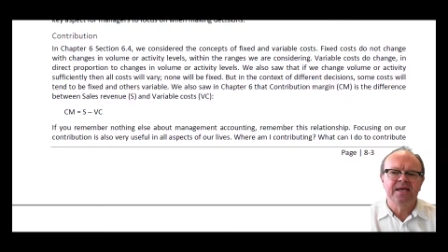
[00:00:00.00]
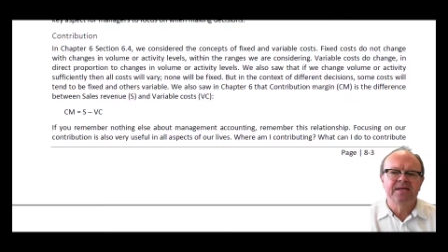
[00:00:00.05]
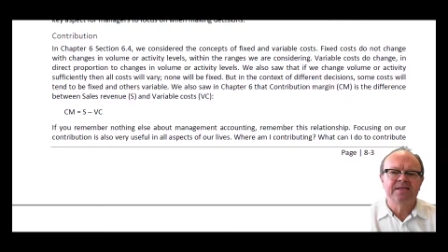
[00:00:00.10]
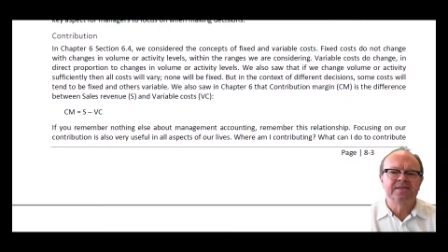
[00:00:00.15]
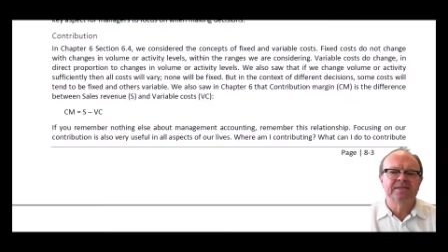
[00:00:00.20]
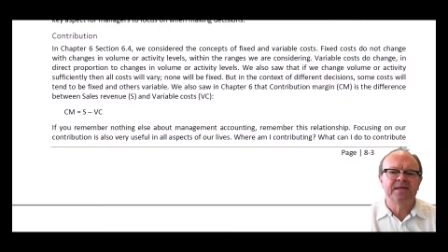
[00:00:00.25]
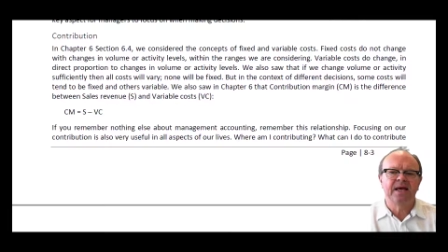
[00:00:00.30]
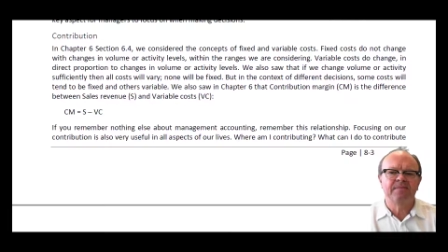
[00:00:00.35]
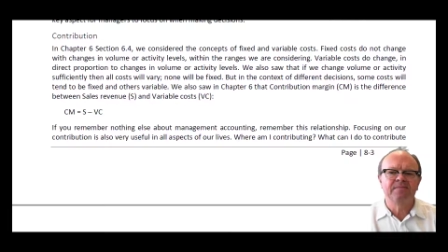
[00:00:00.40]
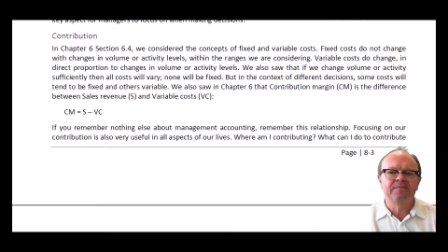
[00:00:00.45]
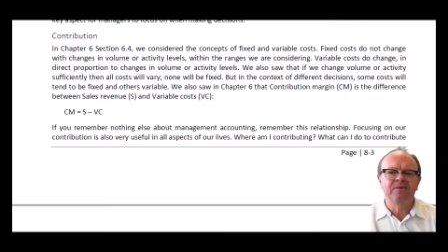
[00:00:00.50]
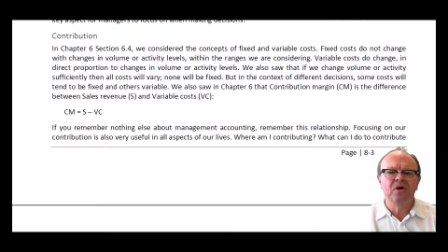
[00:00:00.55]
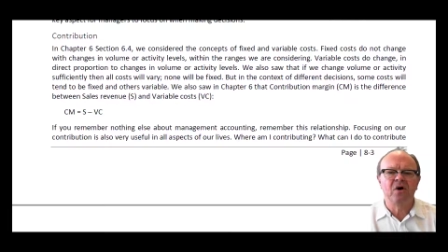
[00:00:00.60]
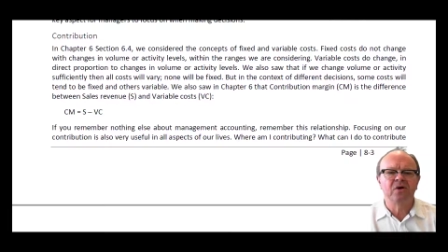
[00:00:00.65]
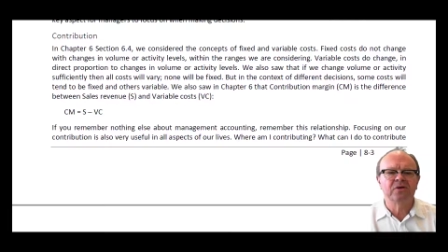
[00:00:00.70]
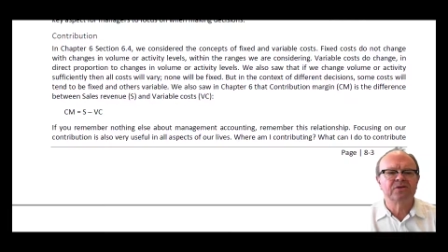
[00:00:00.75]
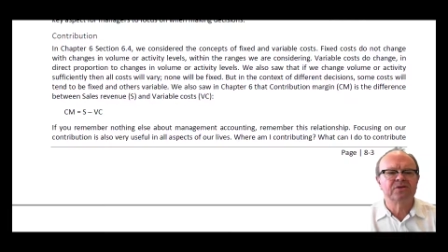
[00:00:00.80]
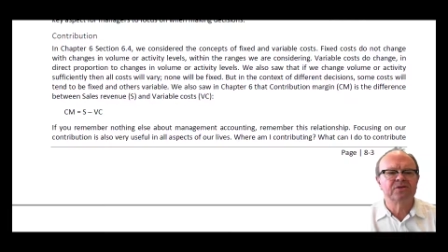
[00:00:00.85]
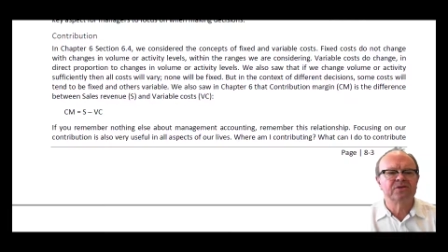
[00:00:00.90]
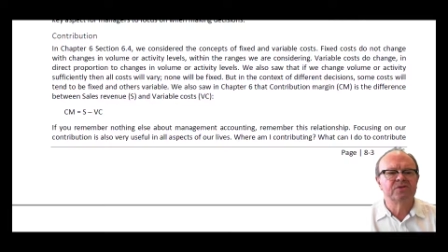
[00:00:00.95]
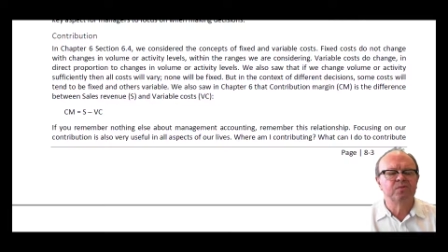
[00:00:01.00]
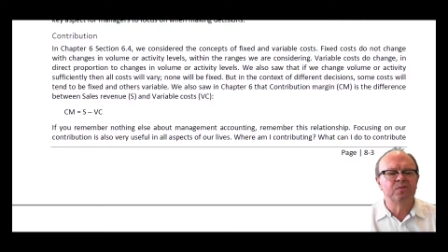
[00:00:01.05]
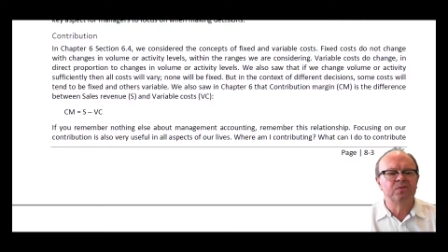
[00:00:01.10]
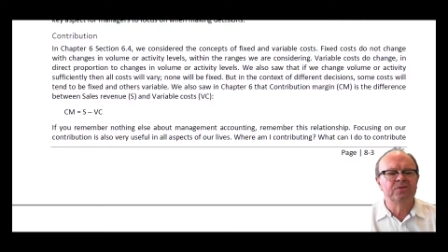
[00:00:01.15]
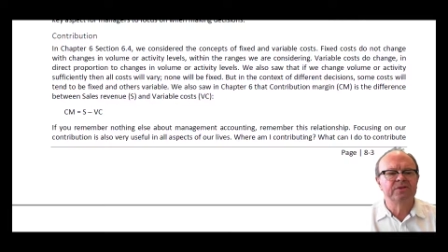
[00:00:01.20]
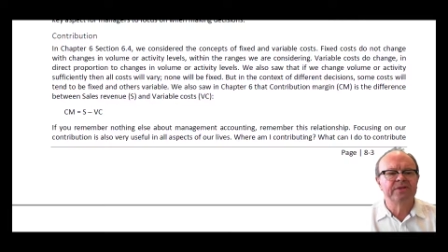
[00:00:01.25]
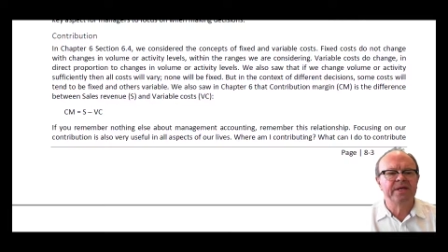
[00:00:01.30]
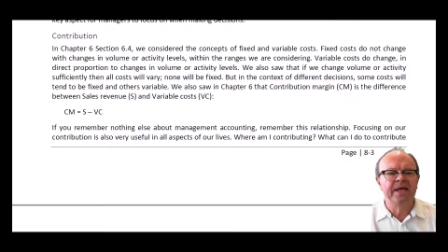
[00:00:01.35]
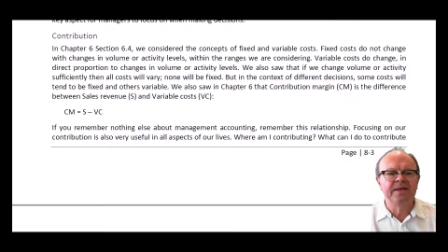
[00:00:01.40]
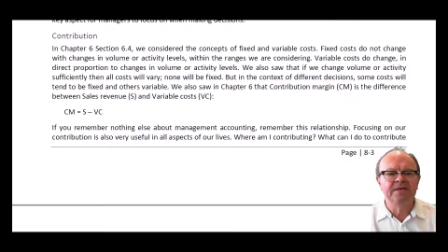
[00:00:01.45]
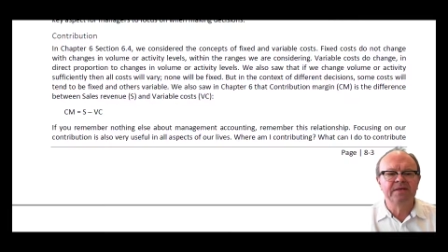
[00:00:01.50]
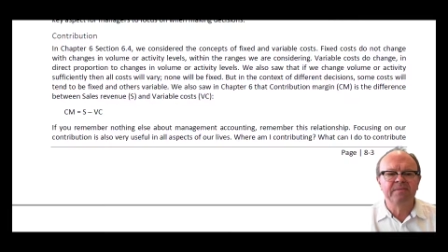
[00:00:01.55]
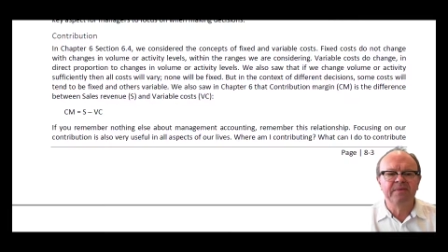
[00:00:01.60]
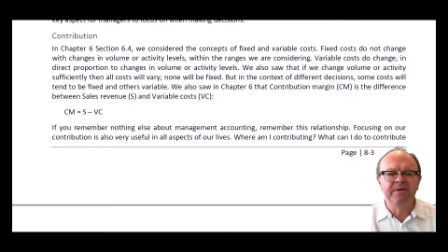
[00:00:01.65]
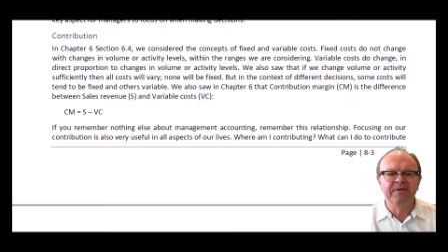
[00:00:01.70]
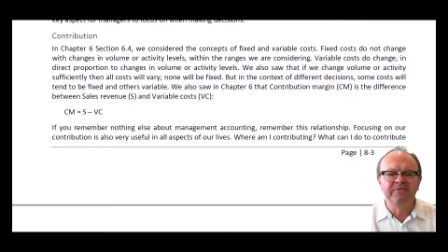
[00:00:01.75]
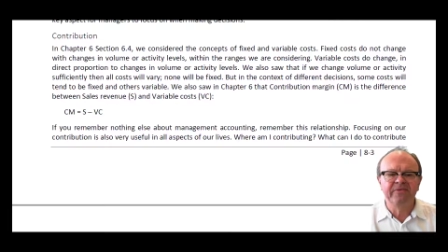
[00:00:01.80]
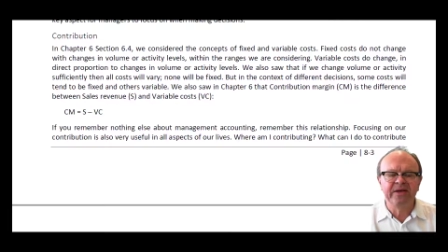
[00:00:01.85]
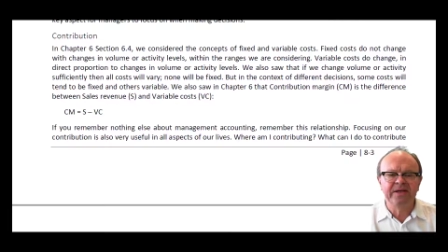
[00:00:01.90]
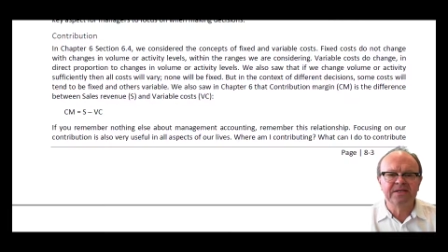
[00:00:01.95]
some costs will tend to
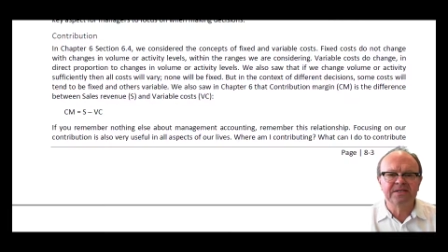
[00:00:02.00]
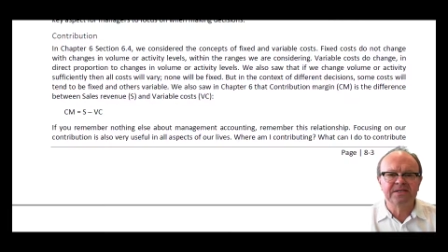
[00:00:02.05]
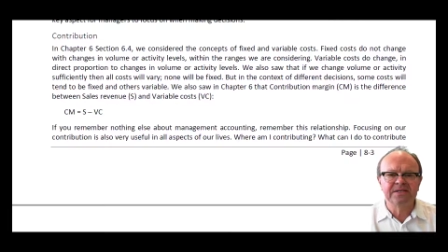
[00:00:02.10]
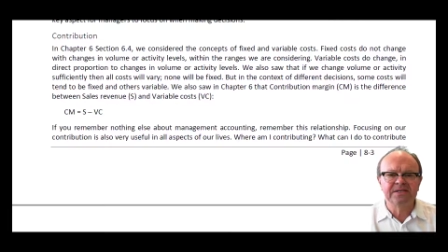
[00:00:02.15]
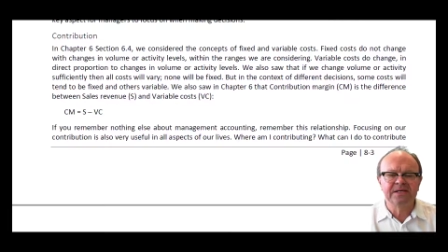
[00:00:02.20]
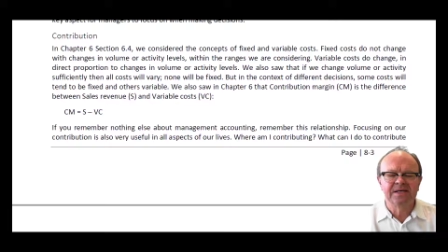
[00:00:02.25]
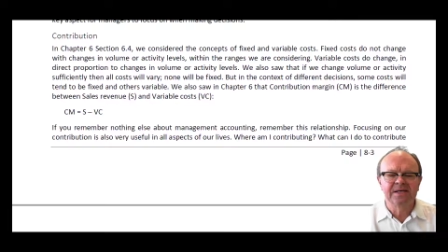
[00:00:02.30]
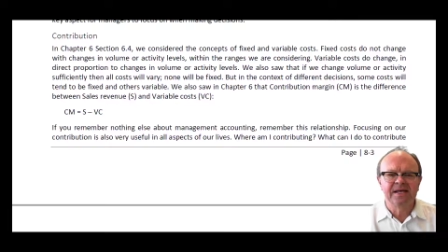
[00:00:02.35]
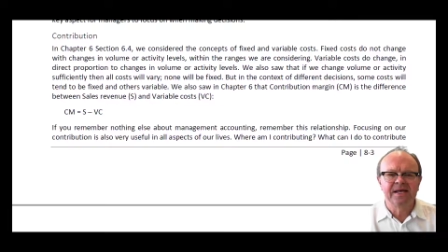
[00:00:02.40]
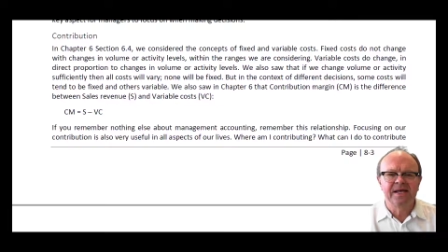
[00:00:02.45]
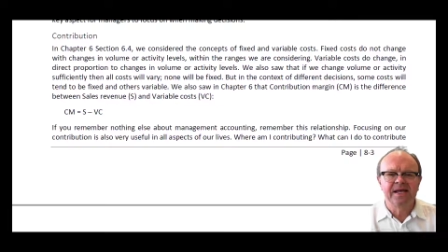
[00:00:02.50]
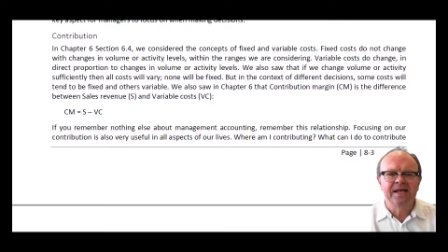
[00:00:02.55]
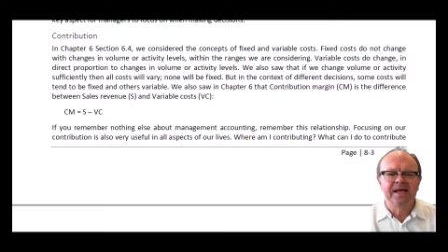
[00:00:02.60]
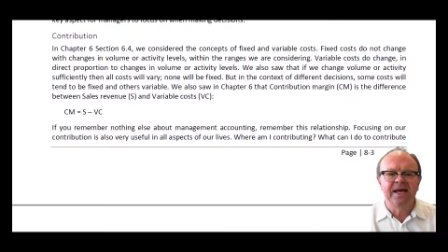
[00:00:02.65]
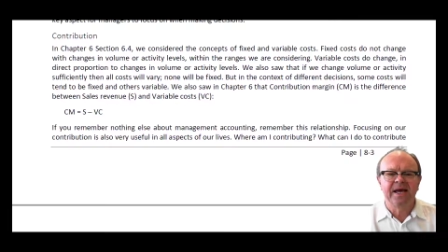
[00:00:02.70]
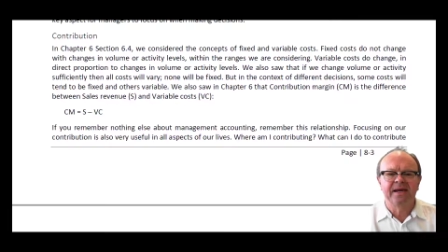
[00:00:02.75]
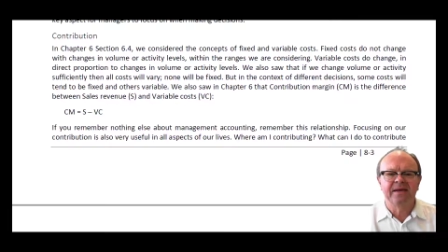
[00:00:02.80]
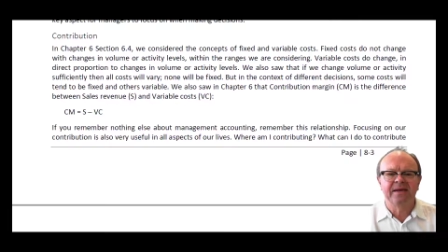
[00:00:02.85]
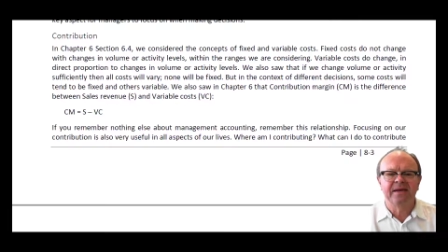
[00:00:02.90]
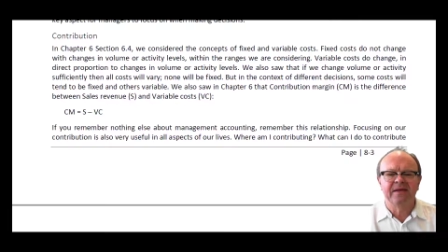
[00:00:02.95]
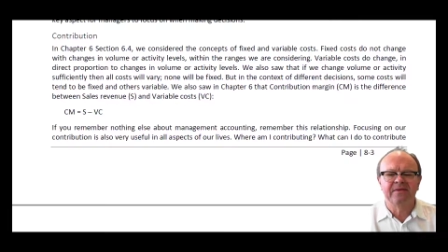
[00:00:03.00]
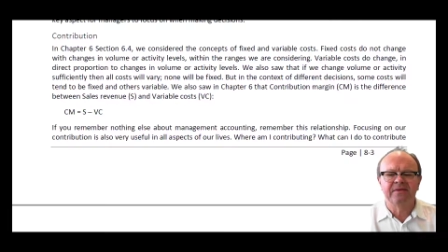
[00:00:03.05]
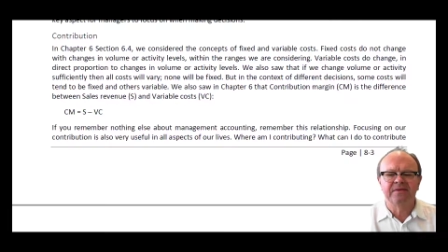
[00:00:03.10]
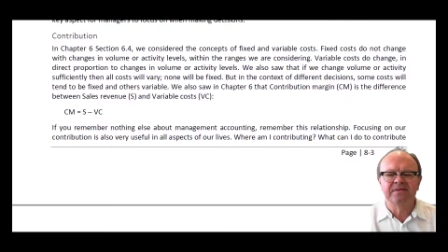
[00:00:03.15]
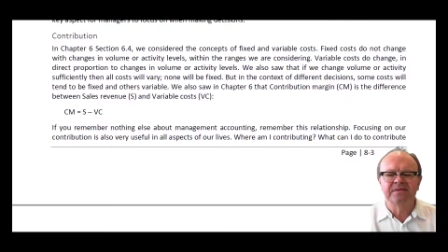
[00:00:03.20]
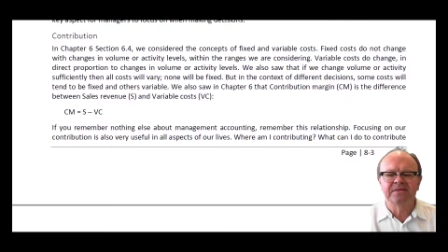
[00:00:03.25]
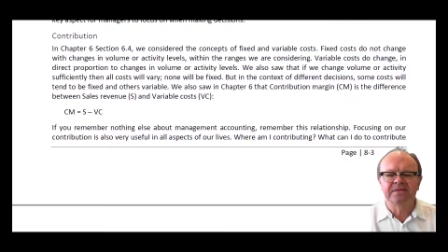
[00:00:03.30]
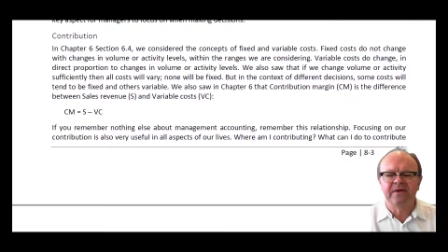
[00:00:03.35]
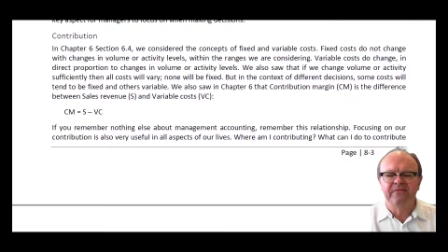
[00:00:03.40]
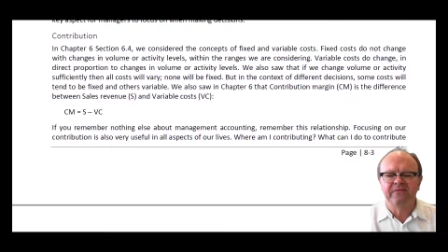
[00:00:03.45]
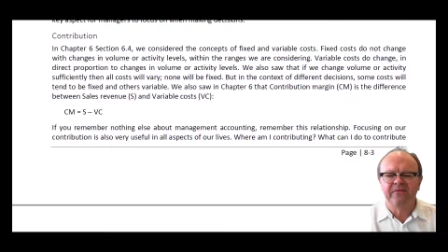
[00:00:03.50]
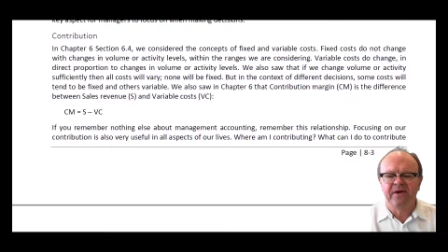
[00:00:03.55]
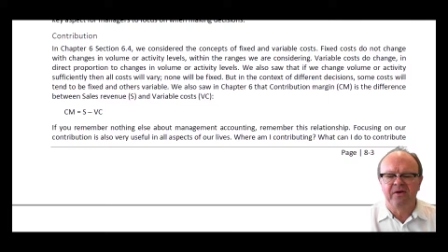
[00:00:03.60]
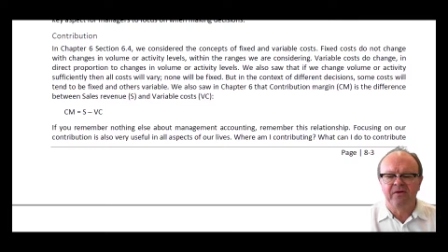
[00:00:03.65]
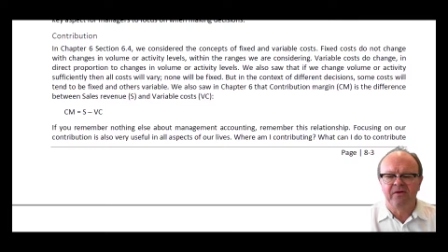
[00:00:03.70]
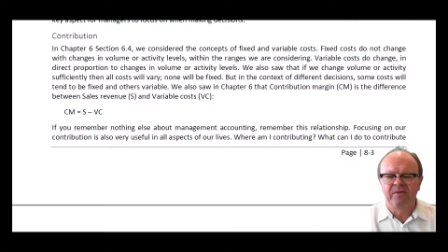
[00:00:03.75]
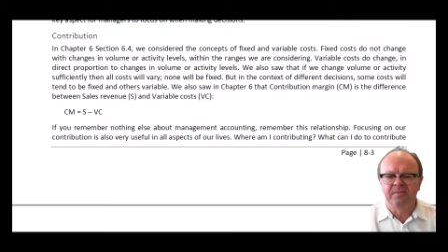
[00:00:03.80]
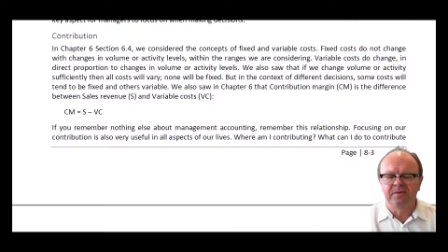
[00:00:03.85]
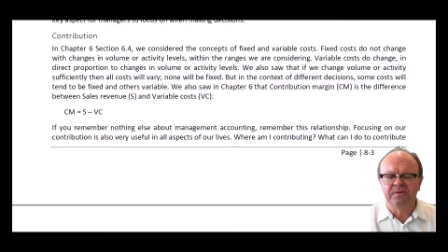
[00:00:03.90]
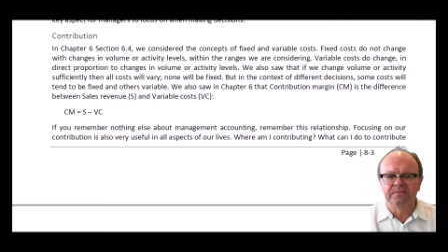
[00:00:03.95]
be fixed and others
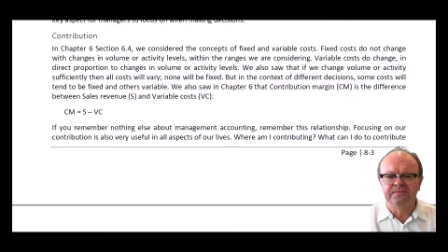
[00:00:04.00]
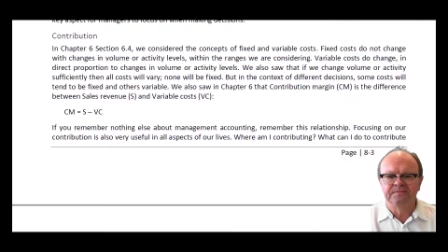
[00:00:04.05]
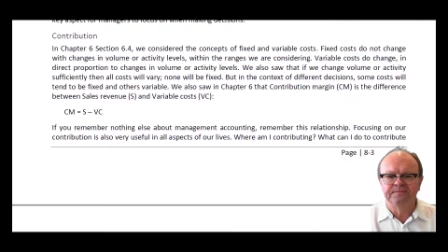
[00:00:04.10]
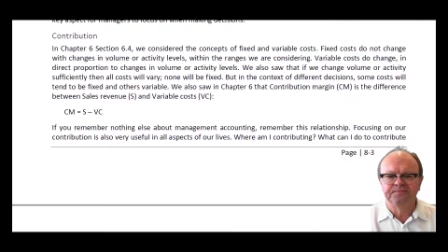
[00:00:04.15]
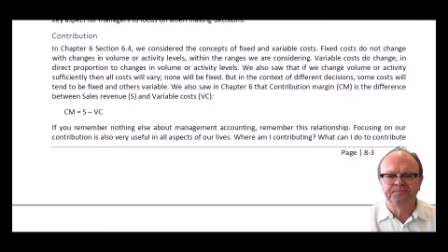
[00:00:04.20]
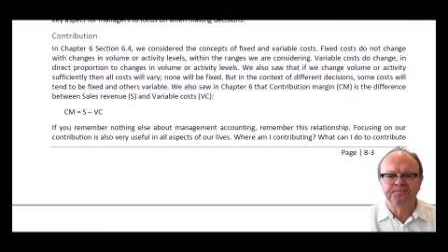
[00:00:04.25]
variable.